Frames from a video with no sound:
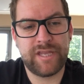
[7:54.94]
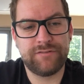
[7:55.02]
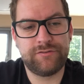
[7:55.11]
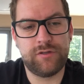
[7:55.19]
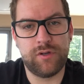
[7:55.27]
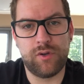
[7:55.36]

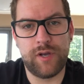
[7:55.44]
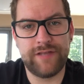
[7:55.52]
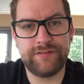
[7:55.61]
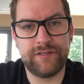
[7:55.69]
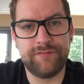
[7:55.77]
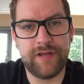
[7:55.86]
So
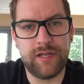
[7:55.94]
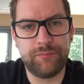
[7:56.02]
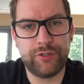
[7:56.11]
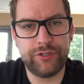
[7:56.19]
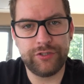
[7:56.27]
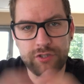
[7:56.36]
as a
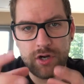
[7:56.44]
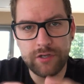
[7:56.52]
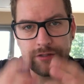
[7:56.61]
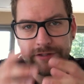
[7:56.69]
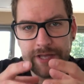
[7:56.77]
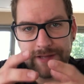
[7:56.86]
developer,
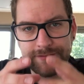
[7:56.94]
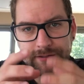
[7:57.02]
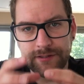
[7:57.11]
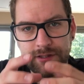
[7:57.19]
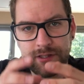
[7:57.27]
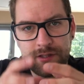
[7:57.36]

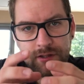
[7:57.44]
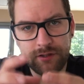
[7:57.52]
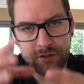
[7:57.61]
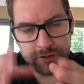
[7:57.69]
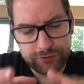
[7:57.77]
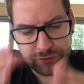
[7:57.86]

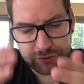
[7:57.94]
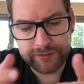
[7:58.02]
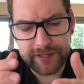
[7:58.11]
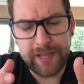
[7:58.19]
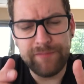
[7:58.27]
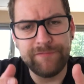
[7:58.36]
guard your
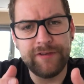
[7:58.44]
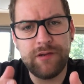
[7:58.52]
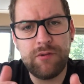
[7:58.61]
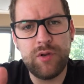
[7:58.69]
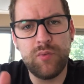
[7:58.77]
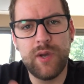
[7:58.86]
time
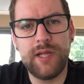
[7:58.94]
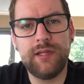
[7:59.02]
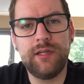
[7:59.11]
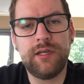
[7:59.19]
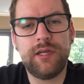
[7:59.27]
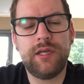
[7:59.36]
very
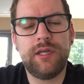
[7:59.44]
well,